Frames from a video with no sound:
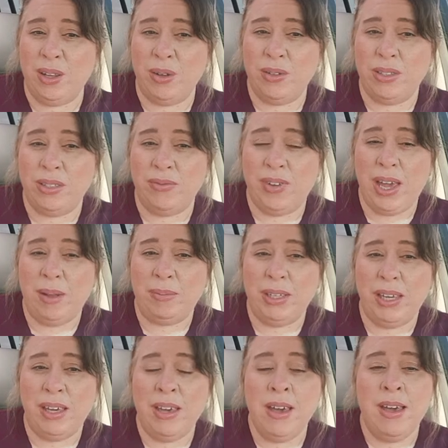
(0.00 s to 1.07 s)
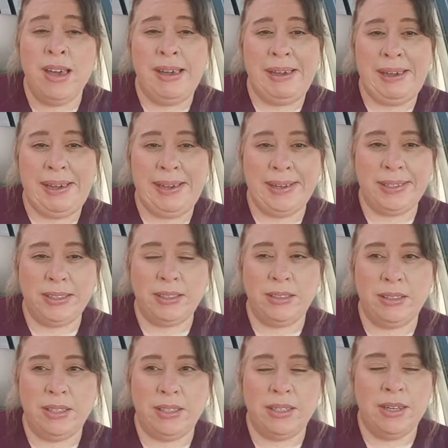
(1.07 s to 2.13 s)
of close to family
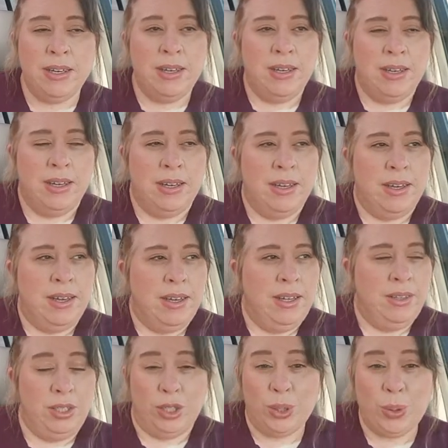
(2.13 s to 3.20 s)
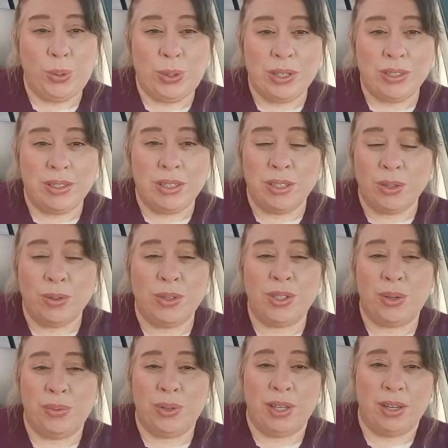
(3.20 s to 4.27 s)
and the
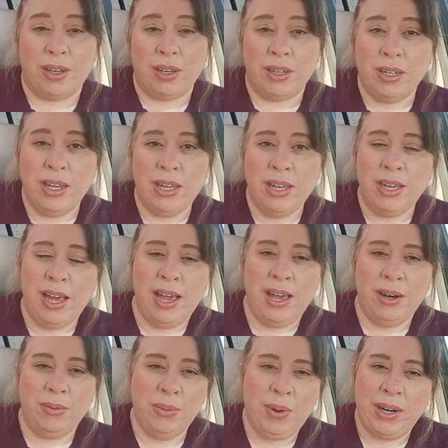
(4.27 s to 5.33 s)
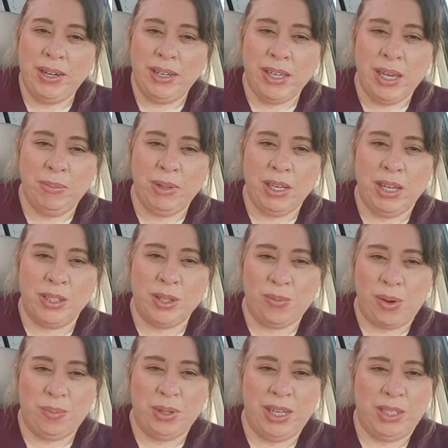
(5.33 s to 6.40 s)
schools are really good, and we wanted to keep the kids
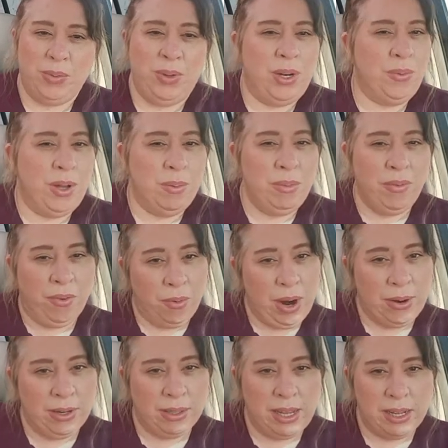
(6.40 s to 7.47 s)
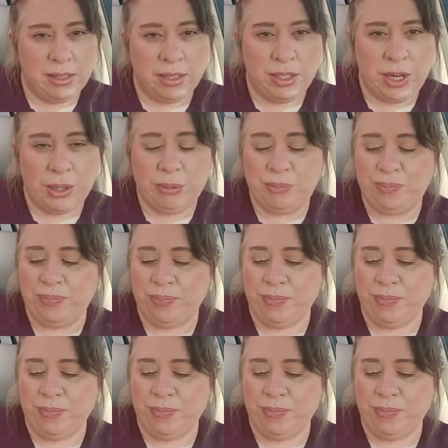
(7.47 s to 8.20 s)
in one place. We didn't want to move around a lot. So